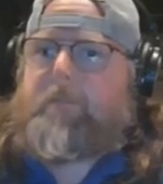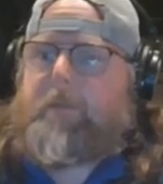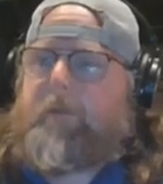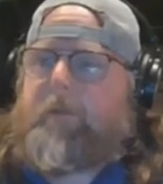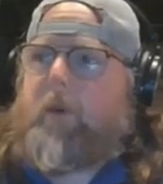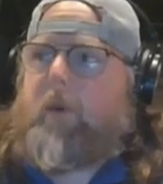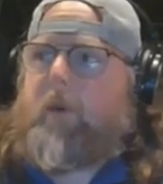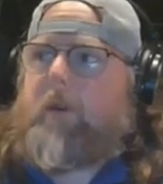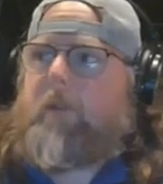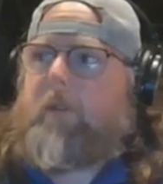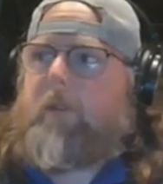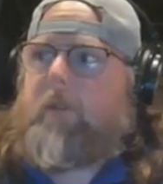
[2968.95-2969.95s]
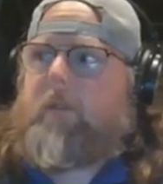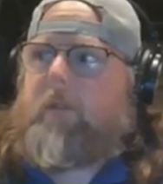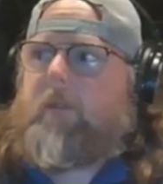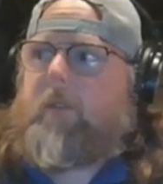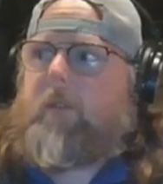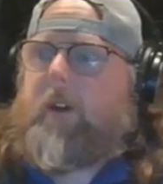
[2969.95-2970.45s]
before
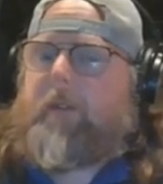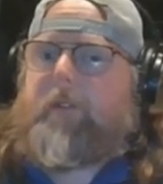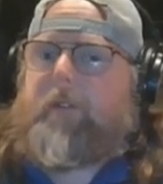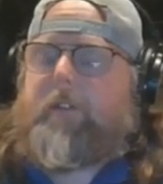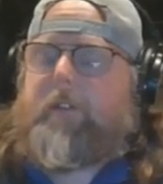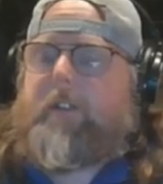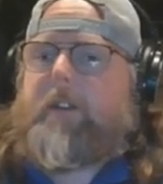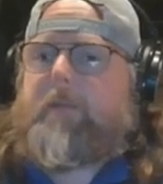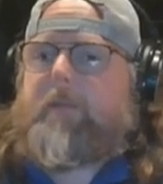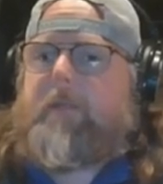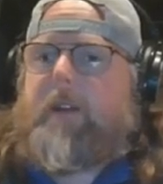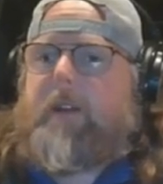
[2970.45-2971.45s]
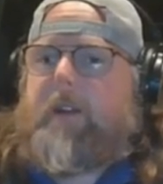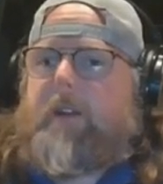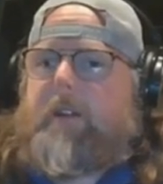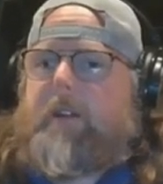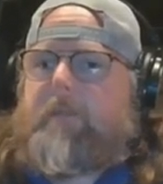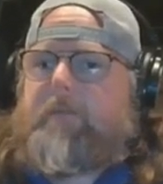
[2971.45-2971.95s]
the unforeseen,
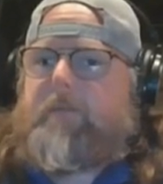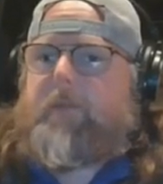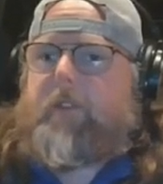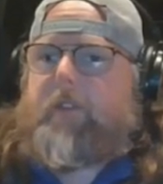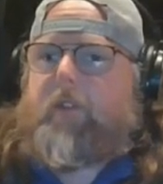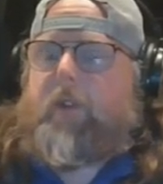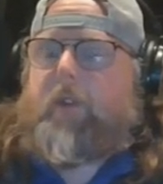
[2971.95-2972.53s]
the story